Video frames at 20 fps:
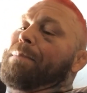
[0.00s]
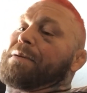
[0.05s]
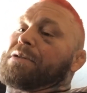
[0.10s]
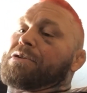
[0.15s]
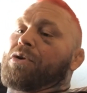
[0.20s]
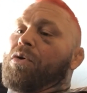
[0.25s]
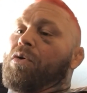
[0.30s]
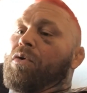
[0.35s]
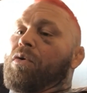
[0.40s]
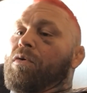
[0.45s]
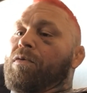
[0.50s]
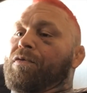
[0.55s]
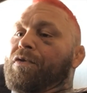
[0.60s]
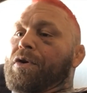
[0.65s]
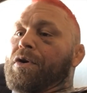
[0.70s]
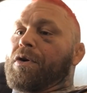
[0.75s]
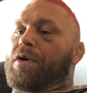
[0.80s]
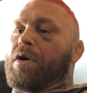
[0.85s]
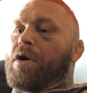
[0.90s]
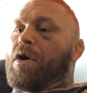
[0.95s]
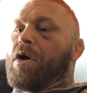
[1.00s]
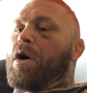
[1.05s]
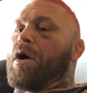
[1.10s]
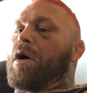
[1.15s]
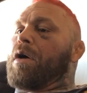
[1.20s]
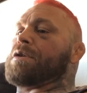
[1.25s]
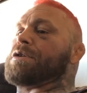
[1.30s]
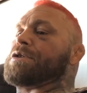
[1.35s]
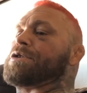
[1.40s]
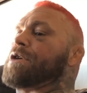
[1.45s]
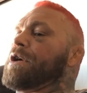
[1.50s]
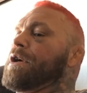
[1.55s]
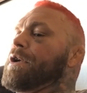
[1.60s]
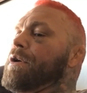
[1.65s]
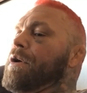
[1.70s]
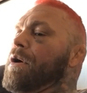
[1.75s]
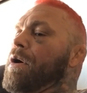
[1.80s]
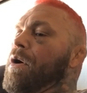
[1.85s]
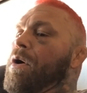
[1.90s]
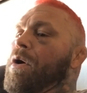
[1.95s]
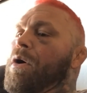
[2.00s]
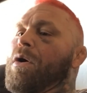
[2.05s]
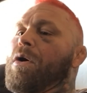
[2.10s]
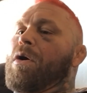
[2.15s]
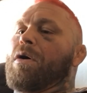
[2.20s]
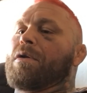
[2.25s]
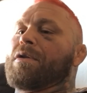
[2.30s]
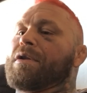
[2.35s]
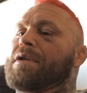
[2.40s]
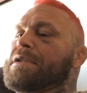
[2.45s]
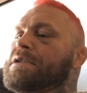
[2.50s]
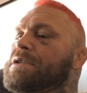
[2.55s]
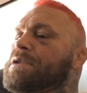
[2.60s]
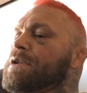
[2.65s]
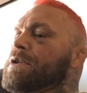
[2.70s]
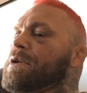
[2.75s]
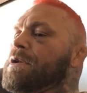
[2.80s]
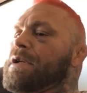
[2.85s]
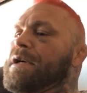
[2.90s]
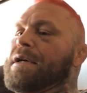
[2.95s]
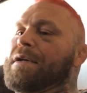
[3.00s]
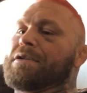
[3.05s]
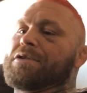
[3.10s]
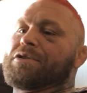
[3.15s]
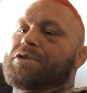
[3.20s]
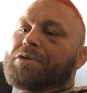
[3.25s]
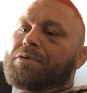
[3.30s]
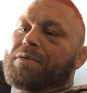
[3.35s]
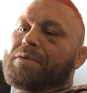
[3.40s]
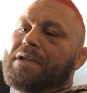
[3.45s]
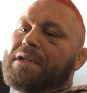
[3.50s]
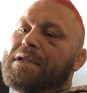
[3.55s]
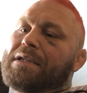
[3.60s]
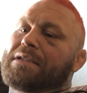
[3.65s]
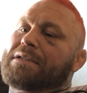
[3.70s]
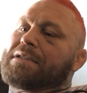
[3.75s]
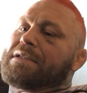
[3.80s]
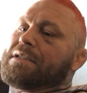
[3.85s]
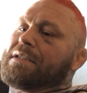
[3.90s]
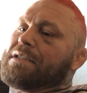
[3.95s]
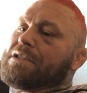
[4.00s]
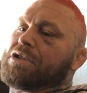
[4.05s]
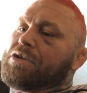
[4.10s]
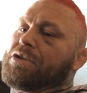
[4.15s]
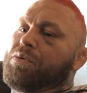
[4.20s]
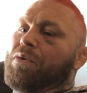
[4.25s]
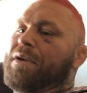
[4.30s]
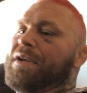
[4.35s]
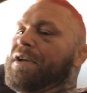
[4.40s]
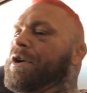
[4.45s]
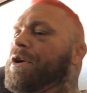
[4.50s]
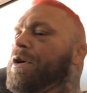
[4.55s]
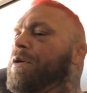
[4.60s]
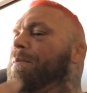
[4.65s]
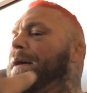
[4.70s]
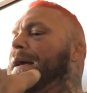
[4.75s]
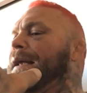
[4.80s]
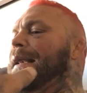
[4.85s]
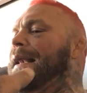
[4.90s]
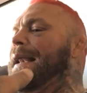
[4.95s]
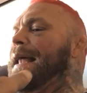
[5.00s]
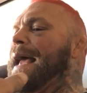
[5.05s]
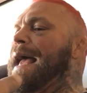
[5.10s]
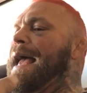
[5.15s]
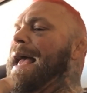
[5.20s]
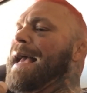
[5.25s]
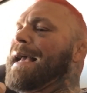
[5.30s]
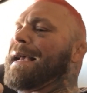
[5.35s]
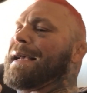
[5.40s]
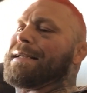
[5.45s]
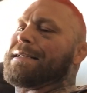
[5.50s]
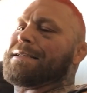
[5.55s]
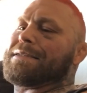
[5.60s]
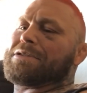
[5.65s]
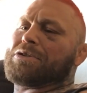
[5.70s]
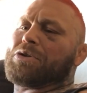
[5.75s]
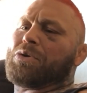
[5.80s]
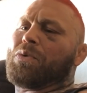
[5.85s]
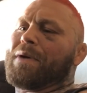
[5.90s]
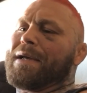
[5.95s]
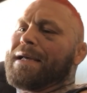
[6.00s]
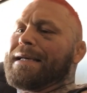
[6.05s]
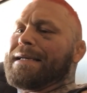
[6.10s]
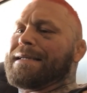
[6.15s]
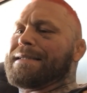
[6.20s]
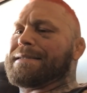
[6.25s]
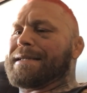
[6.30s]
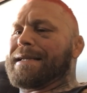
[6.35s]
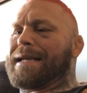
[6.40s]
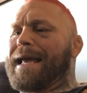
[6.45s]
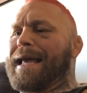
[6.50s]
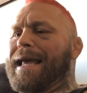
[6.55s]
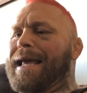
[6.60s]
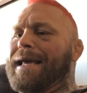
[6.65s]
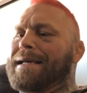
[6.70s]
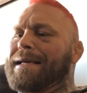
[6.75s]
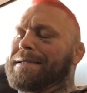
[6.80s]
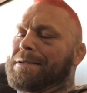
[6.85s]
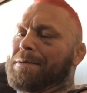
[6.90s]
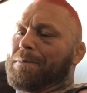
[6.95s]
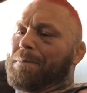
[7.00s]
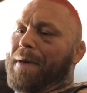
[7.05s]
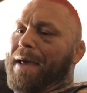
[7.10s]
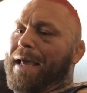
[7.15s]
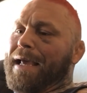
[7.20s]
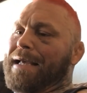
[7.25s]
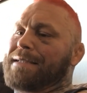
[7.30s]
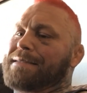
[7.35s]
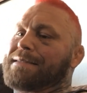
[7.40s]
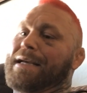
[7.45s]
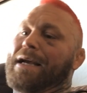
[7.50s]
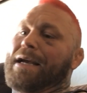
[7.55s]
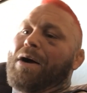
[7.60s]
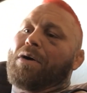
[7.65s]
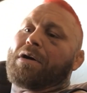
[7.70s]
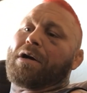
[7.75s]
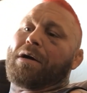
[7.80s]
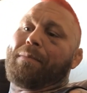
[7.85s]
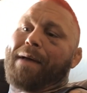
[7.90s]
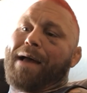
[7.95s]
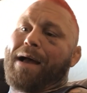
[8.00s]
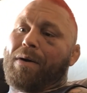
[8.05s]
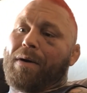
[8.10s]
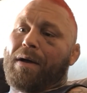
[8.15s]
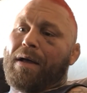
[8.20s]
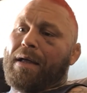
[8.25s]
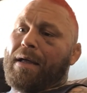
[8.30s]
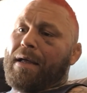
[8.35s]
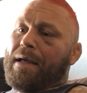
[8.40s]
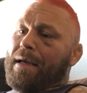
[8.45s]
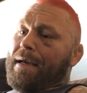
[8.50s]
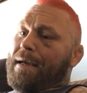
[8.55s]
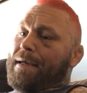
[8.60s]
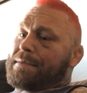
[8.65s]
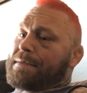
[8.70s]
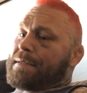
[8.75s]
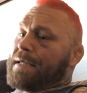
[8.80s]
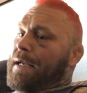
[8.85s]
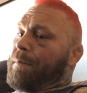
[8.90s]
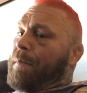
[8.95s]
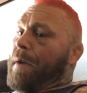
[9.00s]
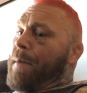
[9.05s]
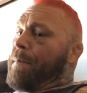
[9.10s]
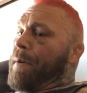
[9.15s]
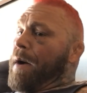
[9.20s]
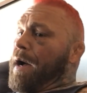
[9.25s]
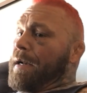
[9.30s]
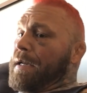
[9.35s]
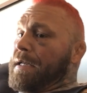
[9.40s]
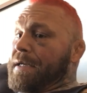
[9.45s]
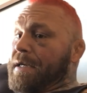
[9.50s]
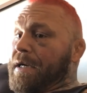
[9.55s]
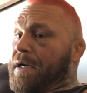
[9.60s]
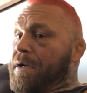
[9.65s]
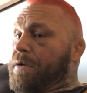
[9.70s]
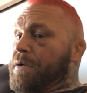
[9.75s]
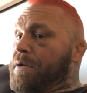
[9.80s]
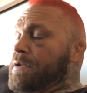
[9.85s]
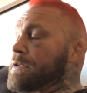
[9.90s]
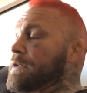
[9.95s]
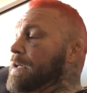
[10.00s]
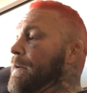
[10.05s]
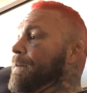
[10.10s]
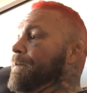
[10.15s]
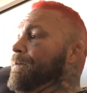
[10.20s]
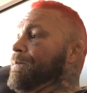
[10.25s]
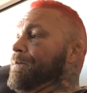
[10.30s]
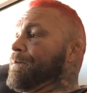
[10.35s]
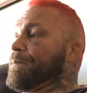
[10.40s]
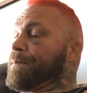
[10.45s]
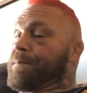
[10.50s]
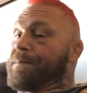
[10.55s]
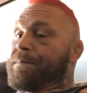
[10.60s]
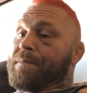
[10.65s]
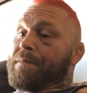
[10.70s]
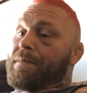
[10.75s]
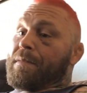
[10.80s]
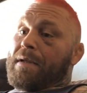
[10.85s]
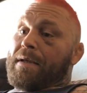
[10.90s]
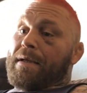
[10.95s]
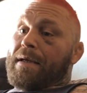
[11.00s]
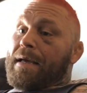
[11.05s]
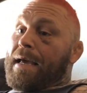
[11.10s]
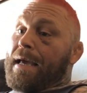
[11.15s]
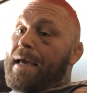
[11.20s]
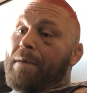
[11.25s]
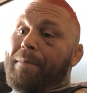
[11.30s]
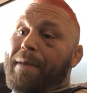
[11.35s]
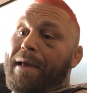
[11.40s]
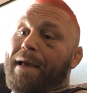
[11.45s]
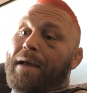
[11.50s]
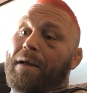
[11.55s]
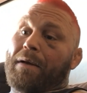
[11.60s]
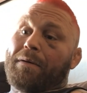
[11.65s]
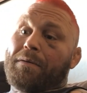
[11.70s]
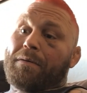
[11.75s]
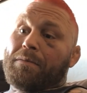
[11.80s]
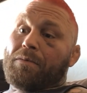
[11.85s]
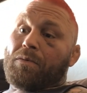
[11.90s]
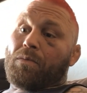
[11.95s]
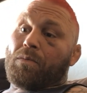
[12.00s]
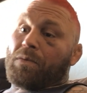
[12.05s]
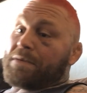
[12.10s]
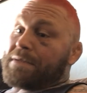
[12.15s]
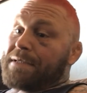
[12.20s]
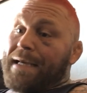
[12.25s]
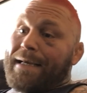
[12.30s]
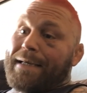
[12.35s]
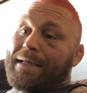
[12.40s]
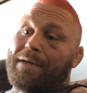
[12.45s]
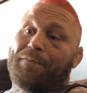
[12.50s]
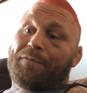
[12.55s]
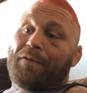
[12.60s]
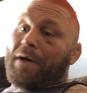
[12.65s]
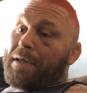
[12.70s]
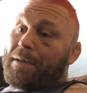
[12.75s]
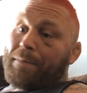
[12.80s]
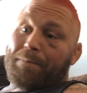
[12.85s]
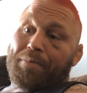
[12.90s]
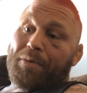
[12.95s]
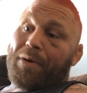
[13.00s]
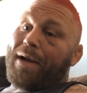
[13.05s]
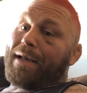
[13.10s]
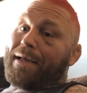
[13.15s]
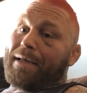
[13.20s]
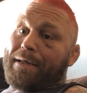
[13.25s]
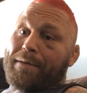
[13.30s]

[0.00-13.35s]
is over, all of a sudden, all these little injuries and, my neck and tweaks and aches and pains, they all come out. It's like my body goes, hey, man, we're taking a fucking break.